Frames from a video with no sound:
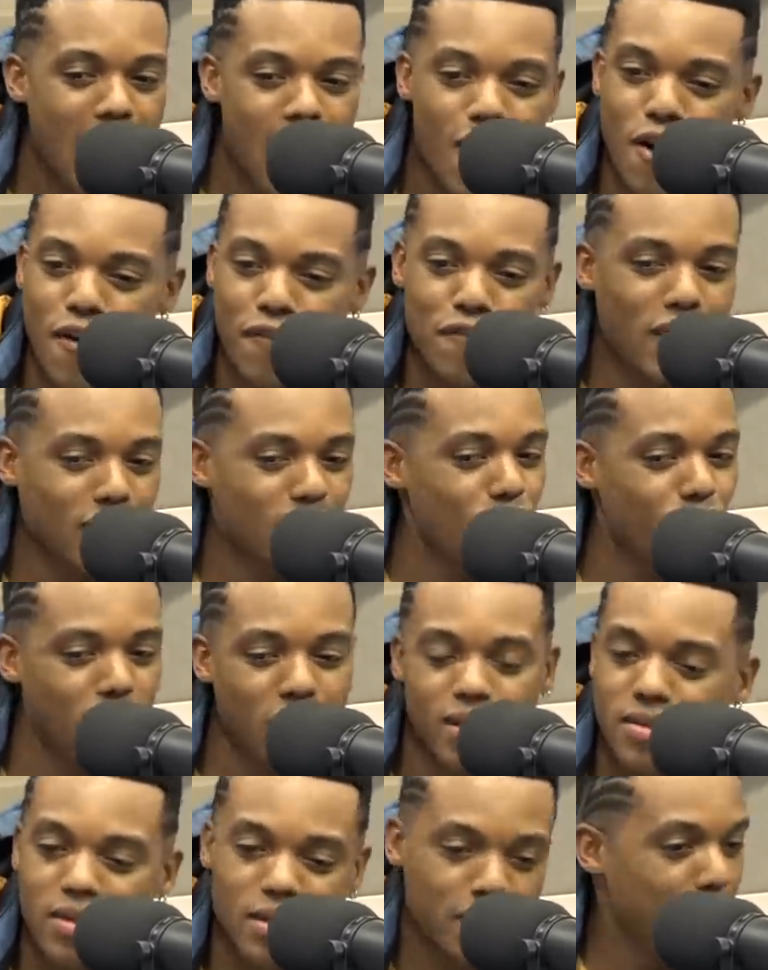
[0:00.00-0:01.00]
I don't know no
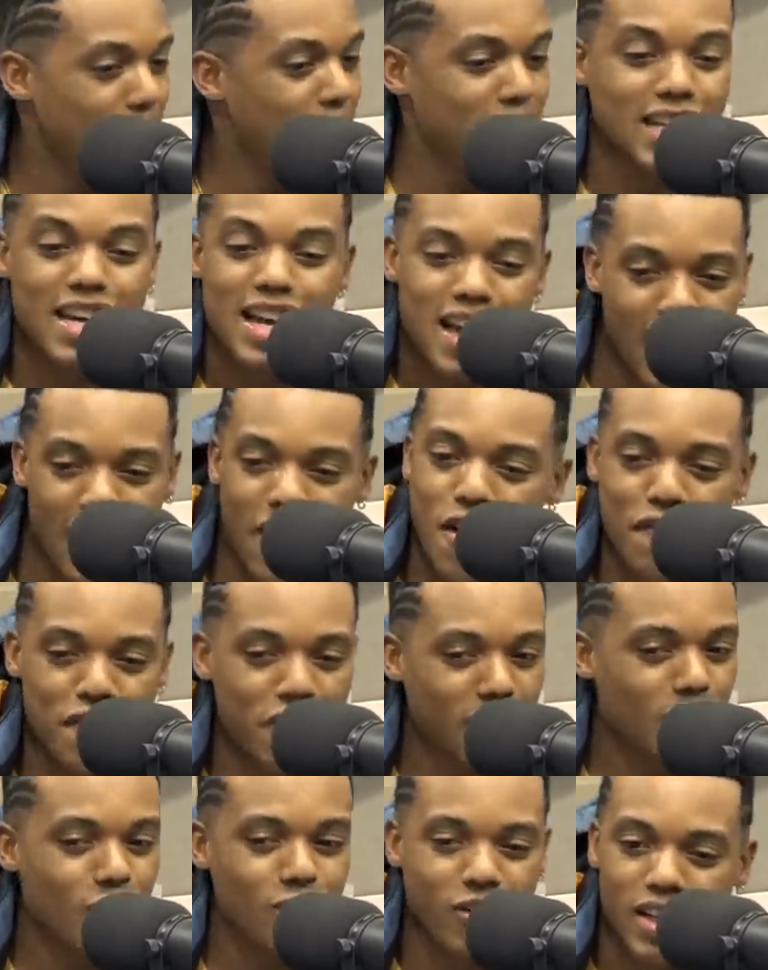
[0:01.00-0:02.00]
bitch, I
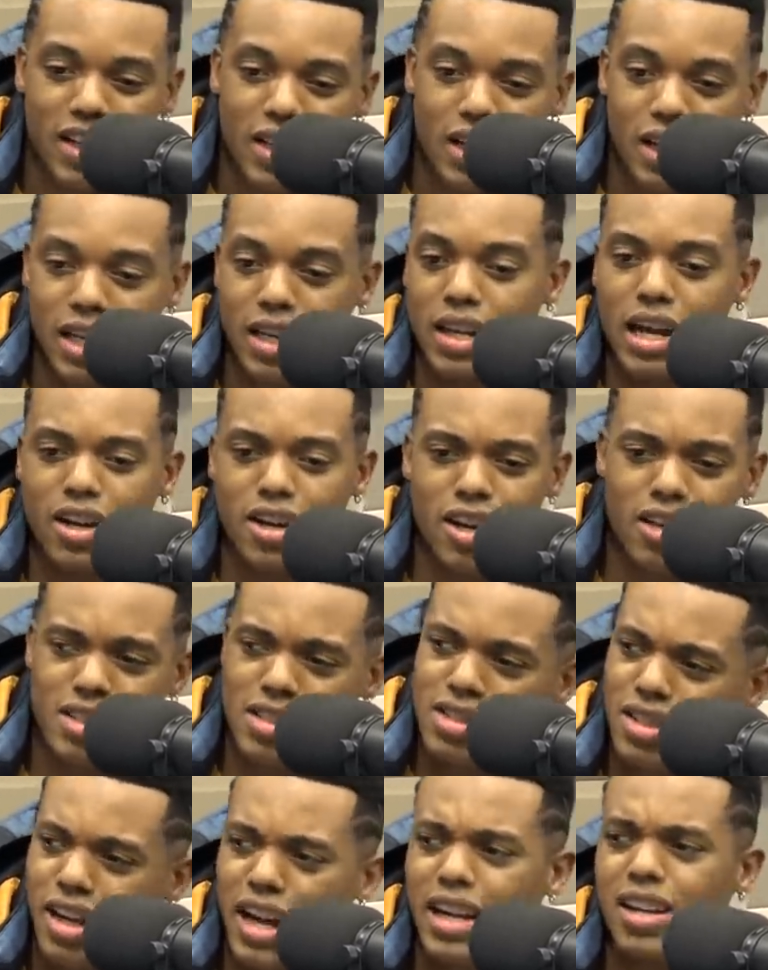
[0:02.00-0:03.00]
don't know. Can I curse?